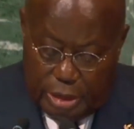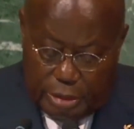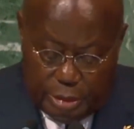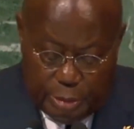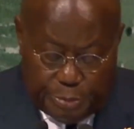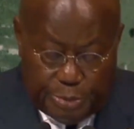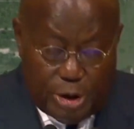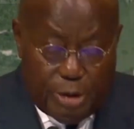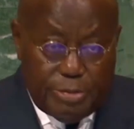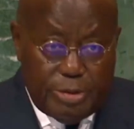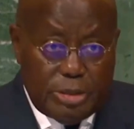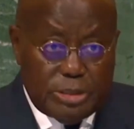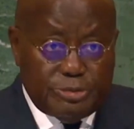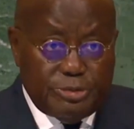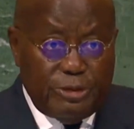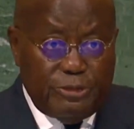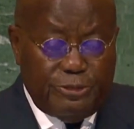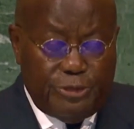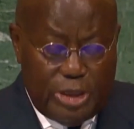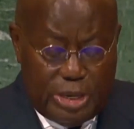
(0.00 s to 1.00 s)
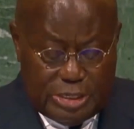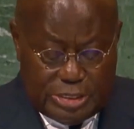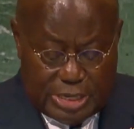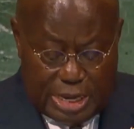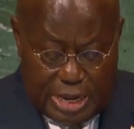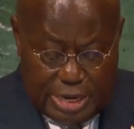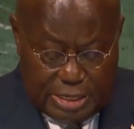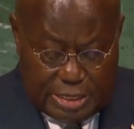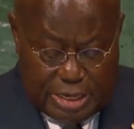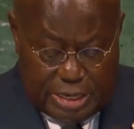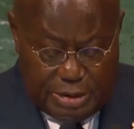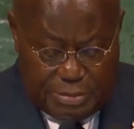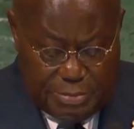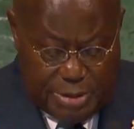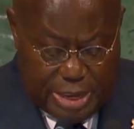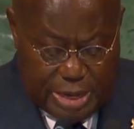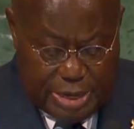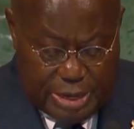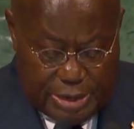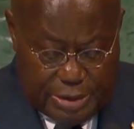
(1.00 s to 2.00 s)
The problems we face are indeed
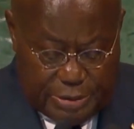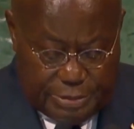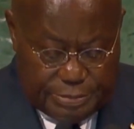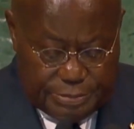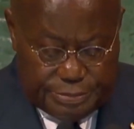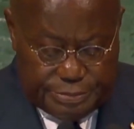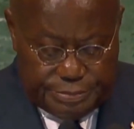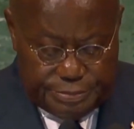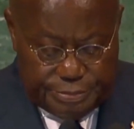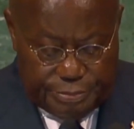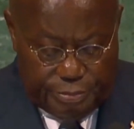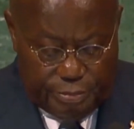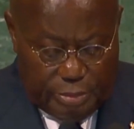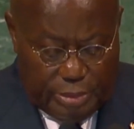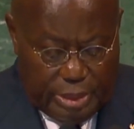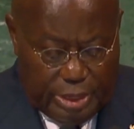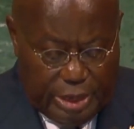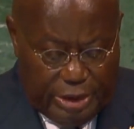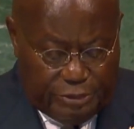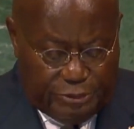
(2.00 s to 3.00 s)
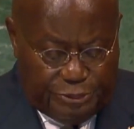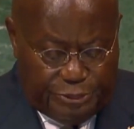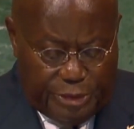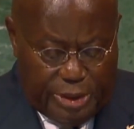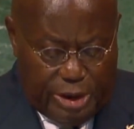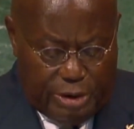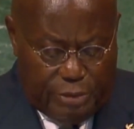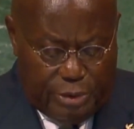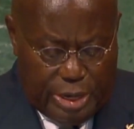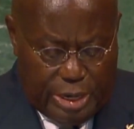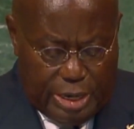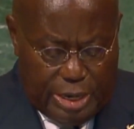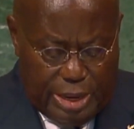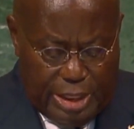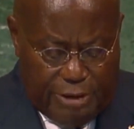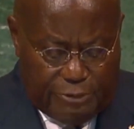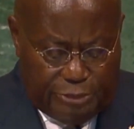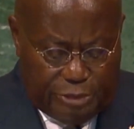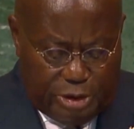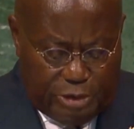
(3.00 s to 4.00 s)
many and vary in
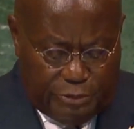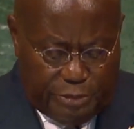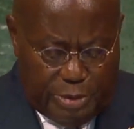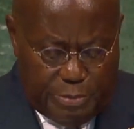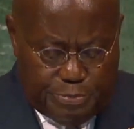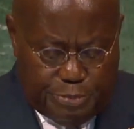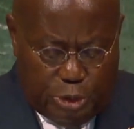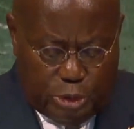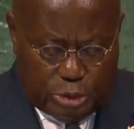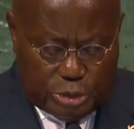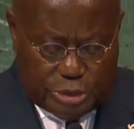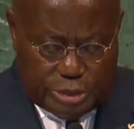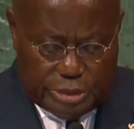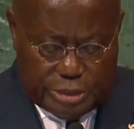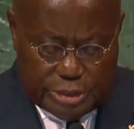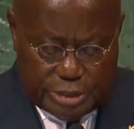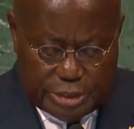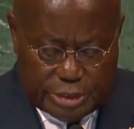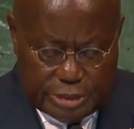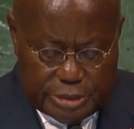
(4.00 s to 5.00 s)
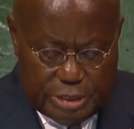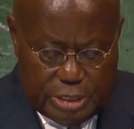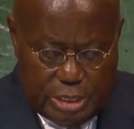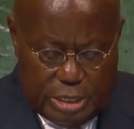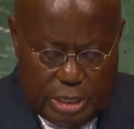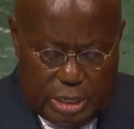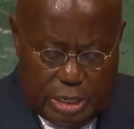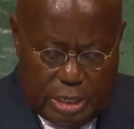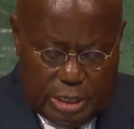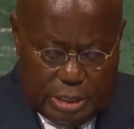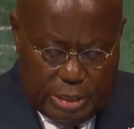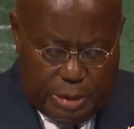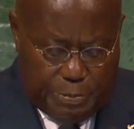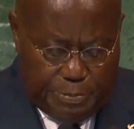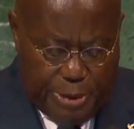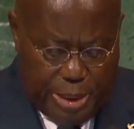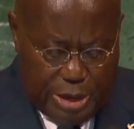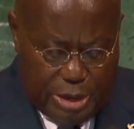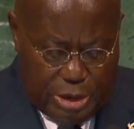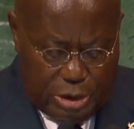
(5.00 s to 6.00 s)
level of importance
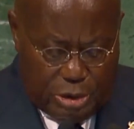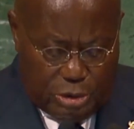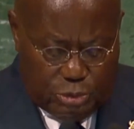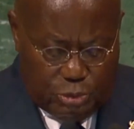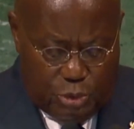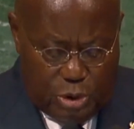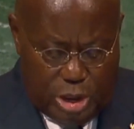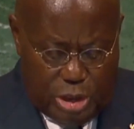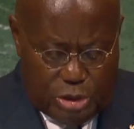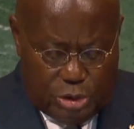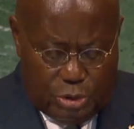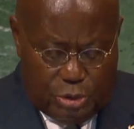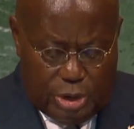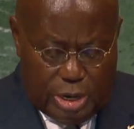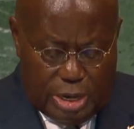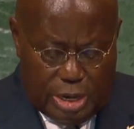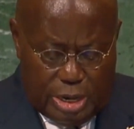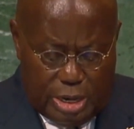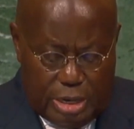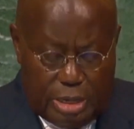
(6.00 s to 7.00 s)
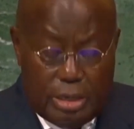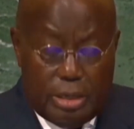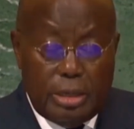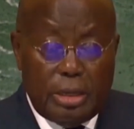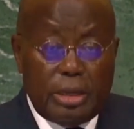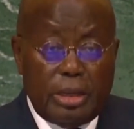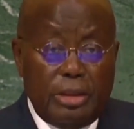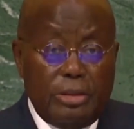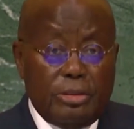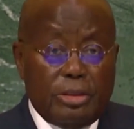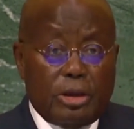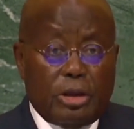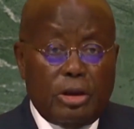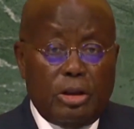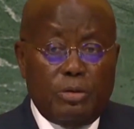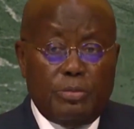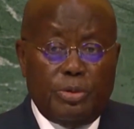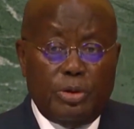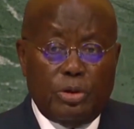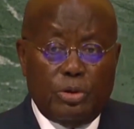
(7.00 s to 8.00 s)
depending on where you are in the
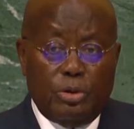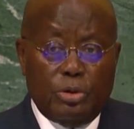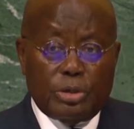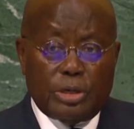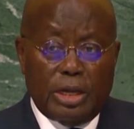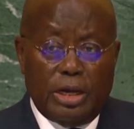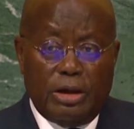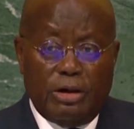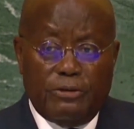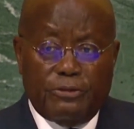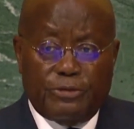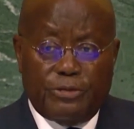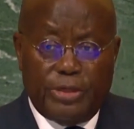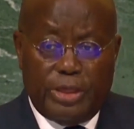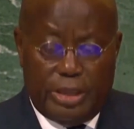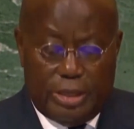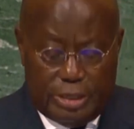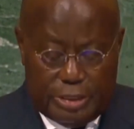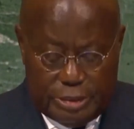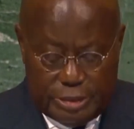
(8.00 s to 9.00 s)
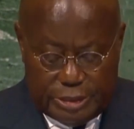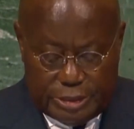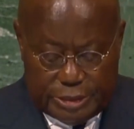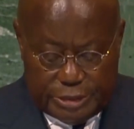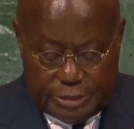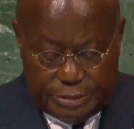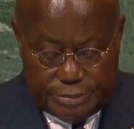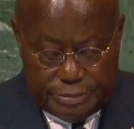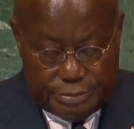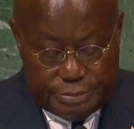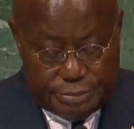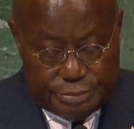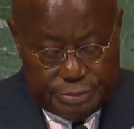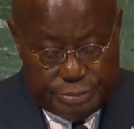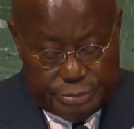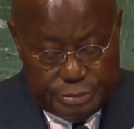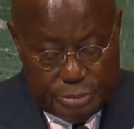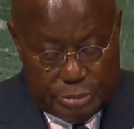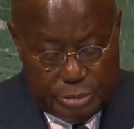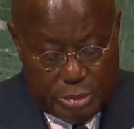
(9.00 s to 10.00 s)
global order of things.
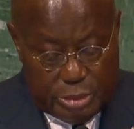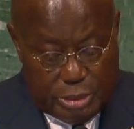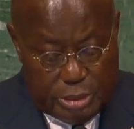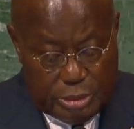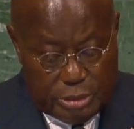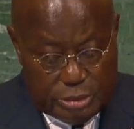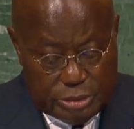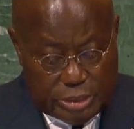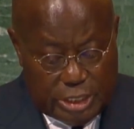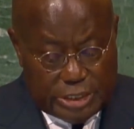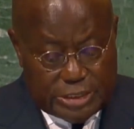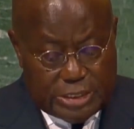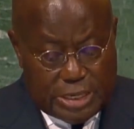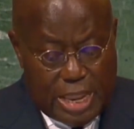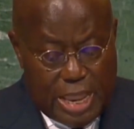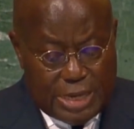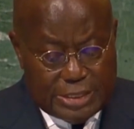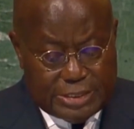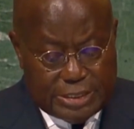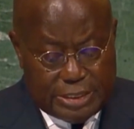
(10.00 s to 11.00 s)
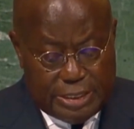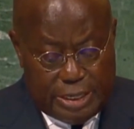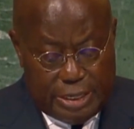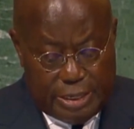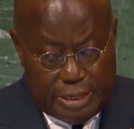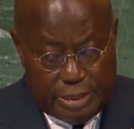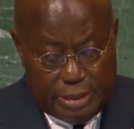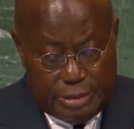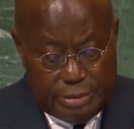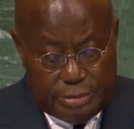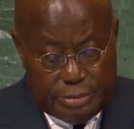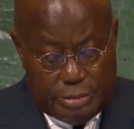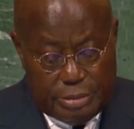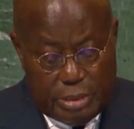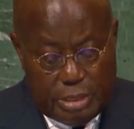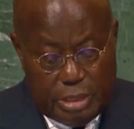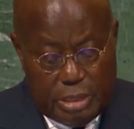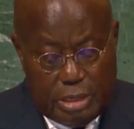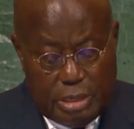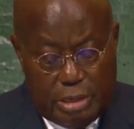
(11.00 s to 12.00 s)
Just last year,
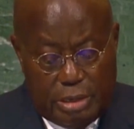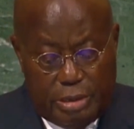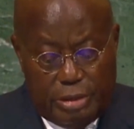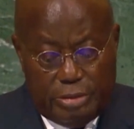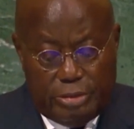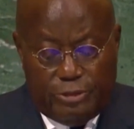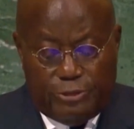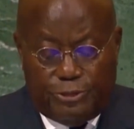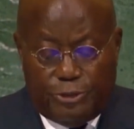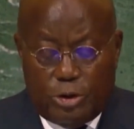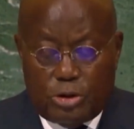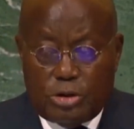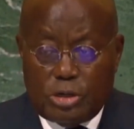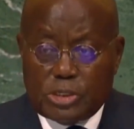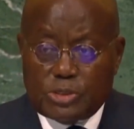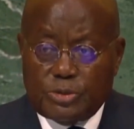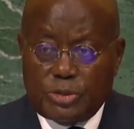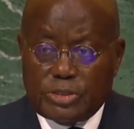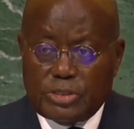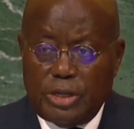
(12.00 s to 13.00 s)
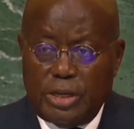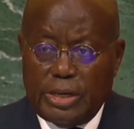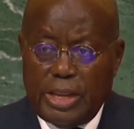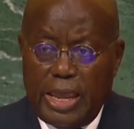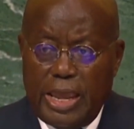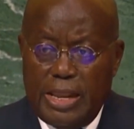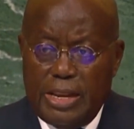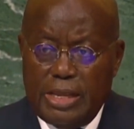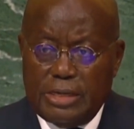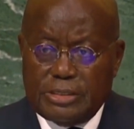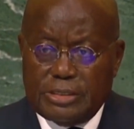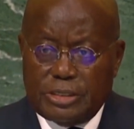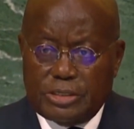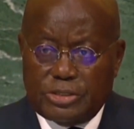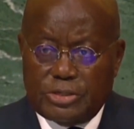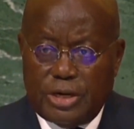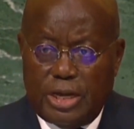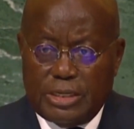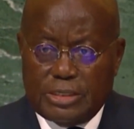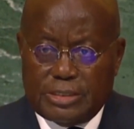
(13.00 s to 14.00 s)
the focus was on energy
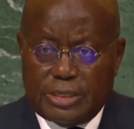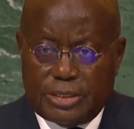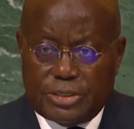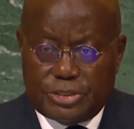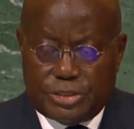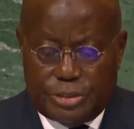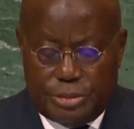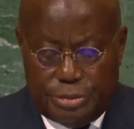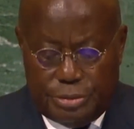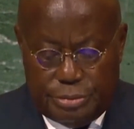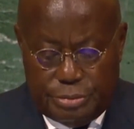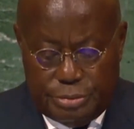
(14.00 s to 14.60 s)
transition.